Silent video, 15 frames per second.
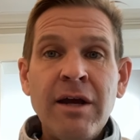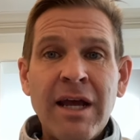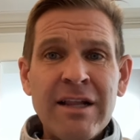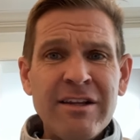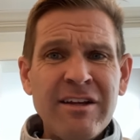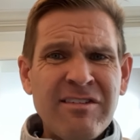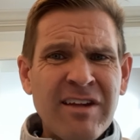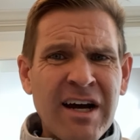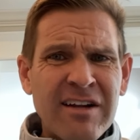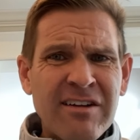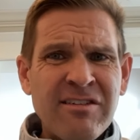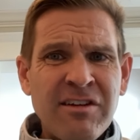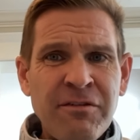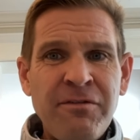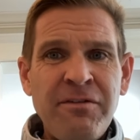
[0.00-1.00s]
at least not
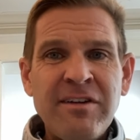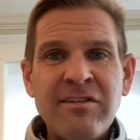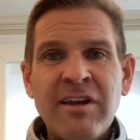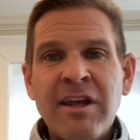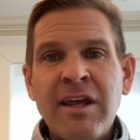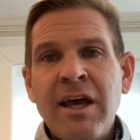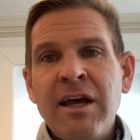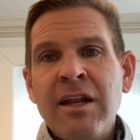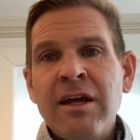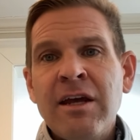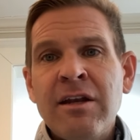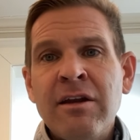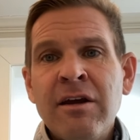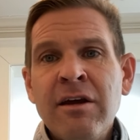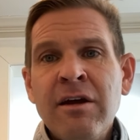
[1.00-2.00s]

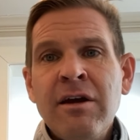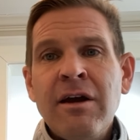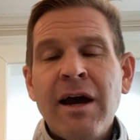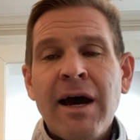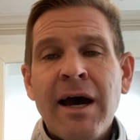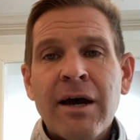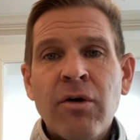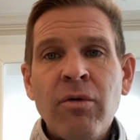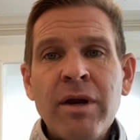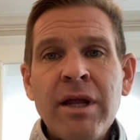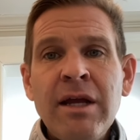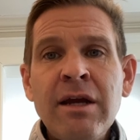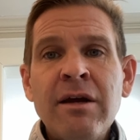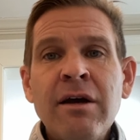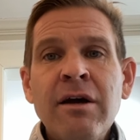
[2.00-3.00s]
sophisticated
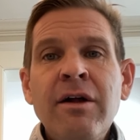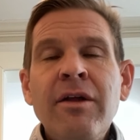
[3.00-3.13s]
equity.